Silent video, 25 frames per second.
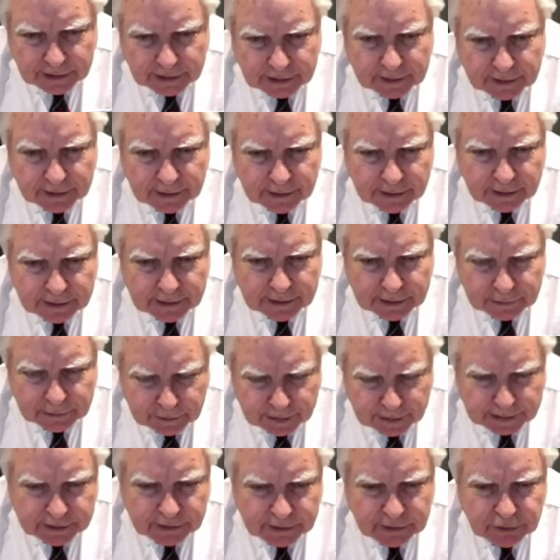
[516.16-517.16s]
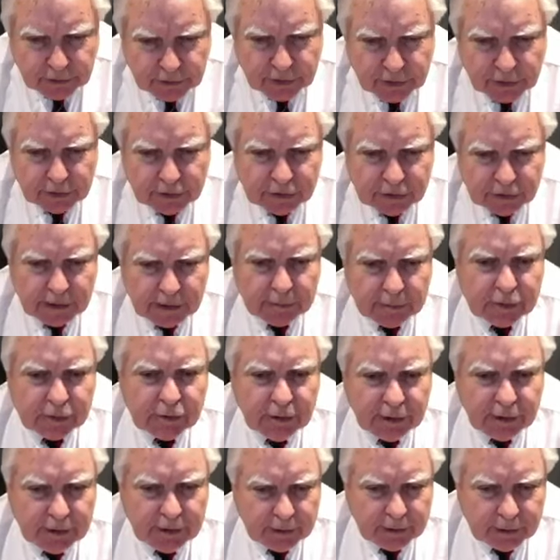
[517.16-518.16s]
in, and then Randy, you can step
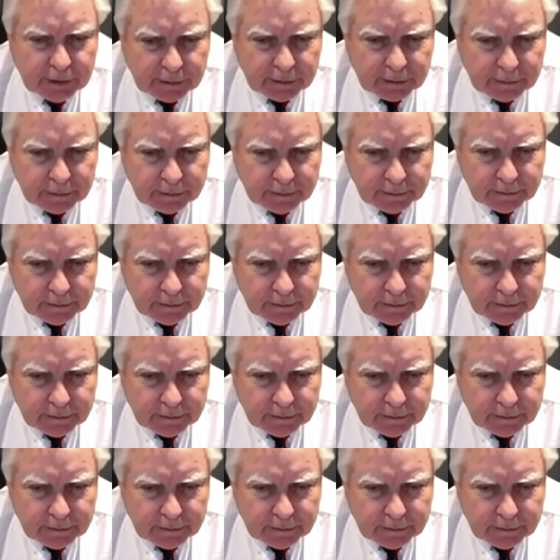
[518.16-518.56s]
straight in.